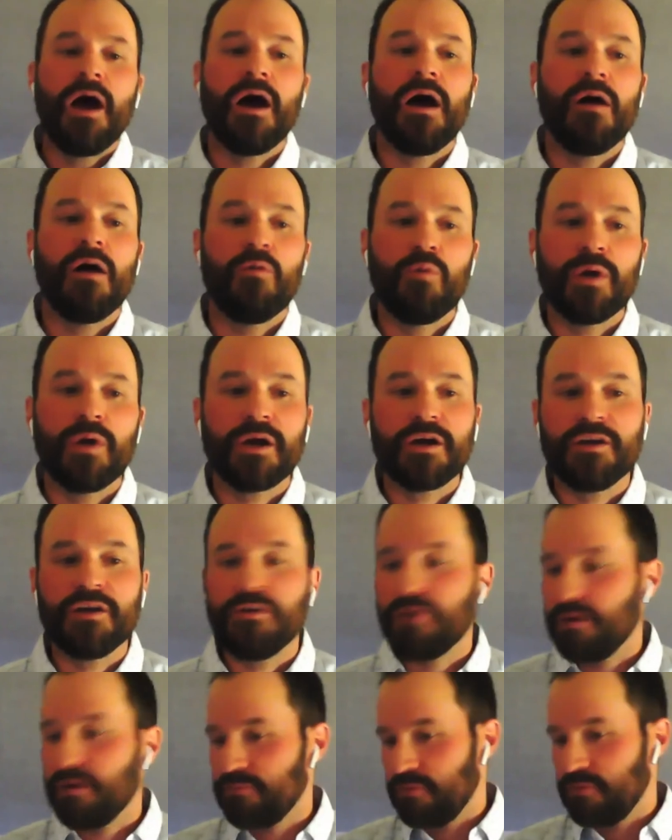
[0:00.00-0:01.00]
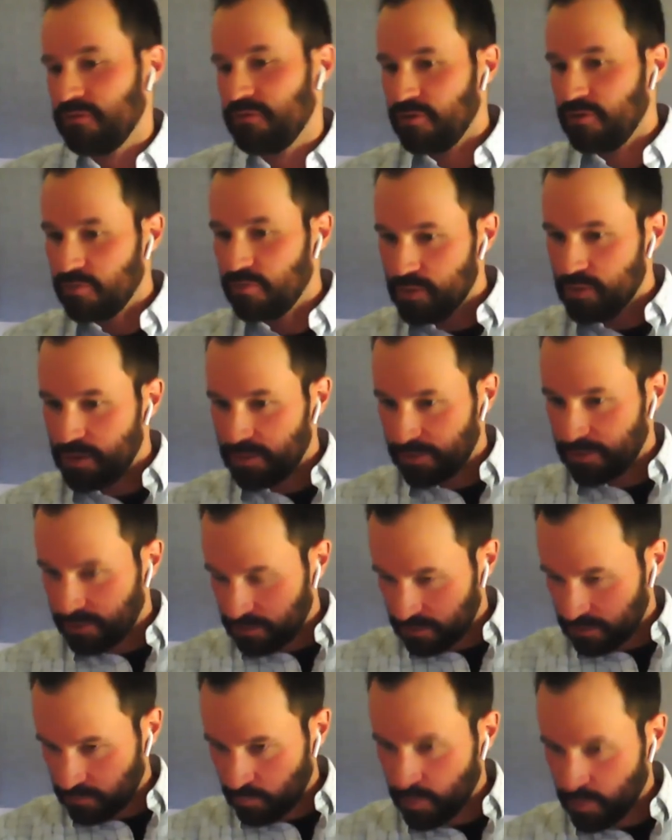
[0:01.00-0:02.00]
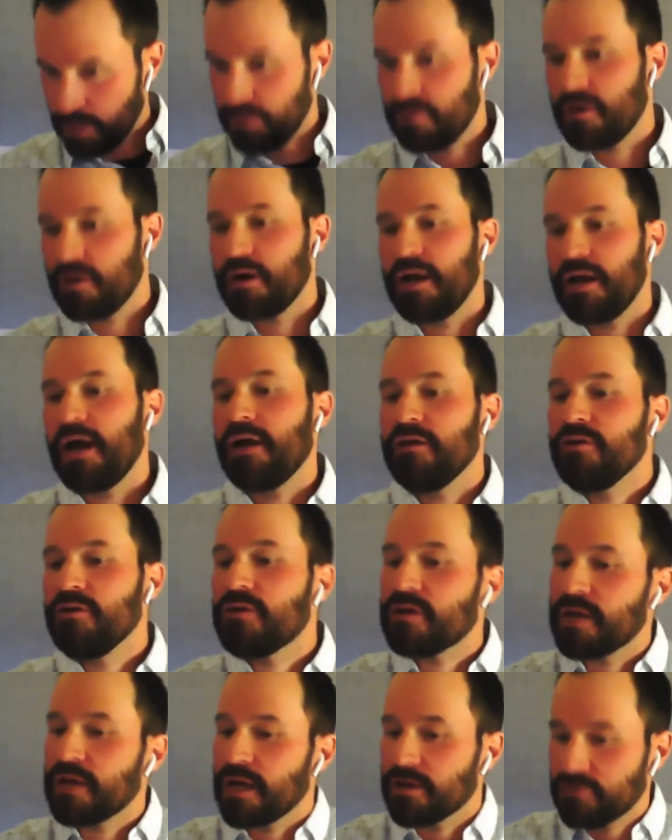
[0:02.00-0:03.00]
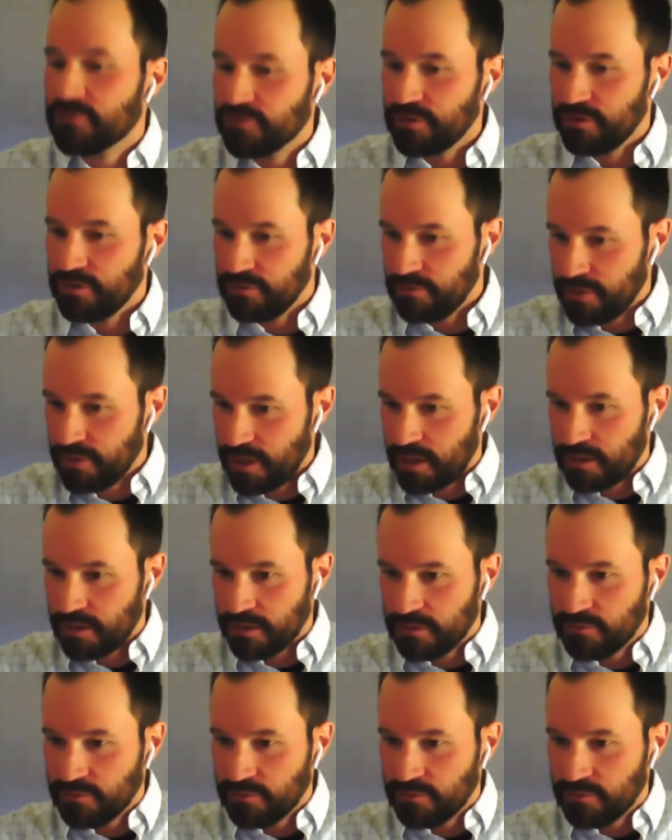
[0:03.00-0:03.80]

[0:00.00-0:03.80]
Where you have to deal with whether or not you can actually do that